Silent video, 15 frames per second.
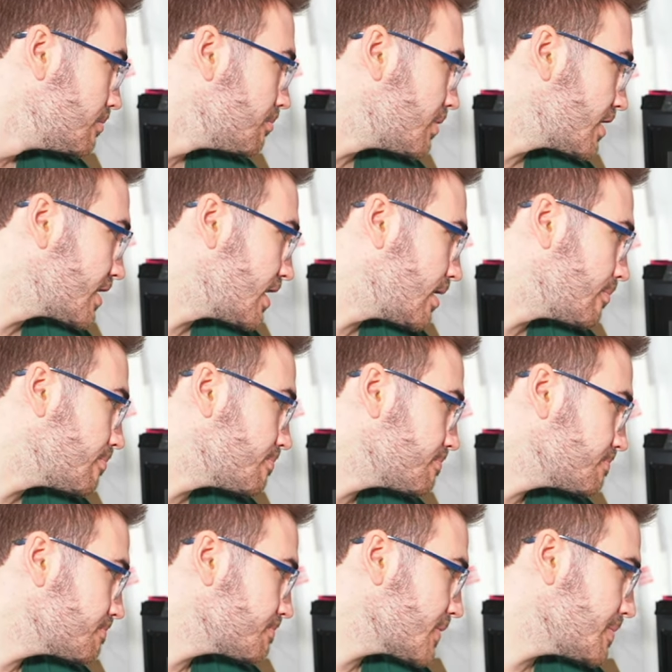But I
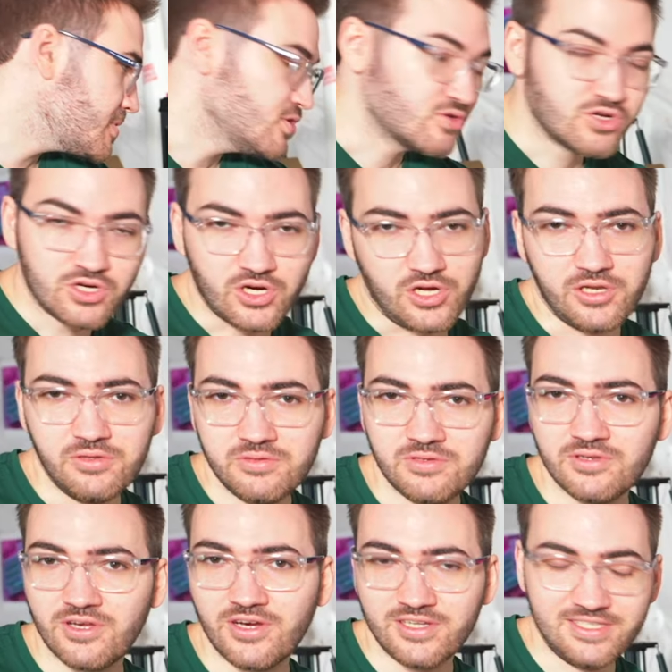mean, you could
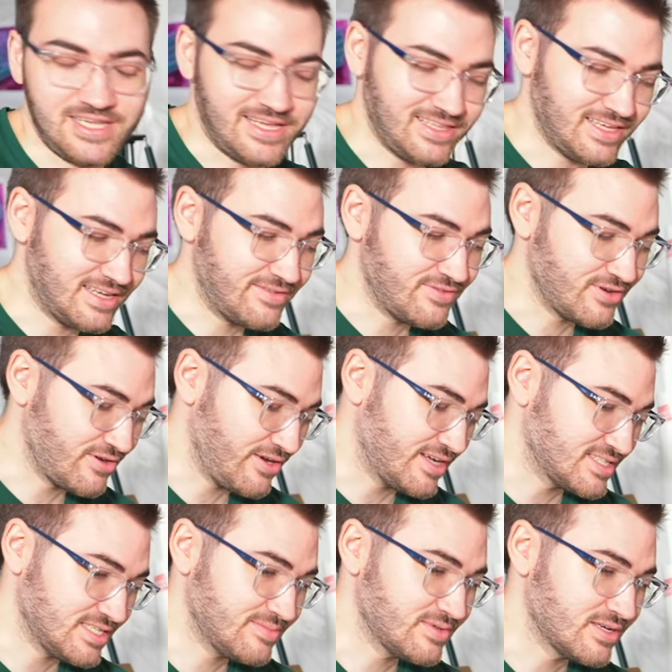daily it if you're
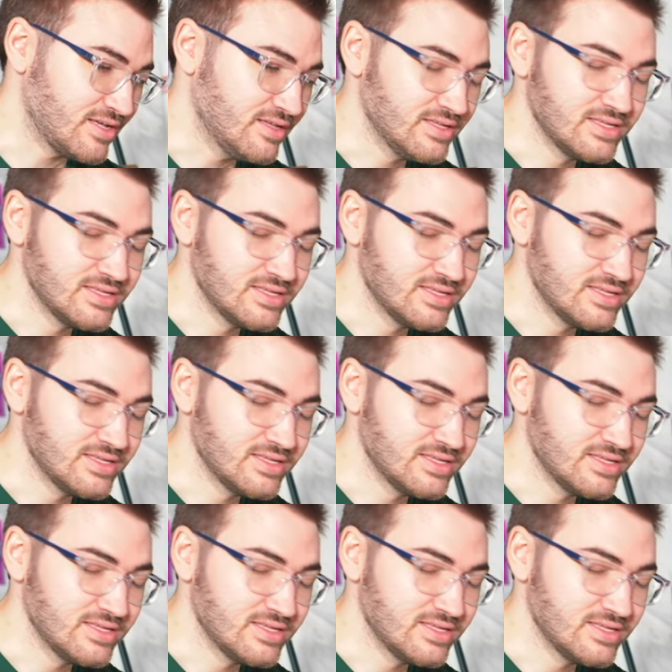crazy, but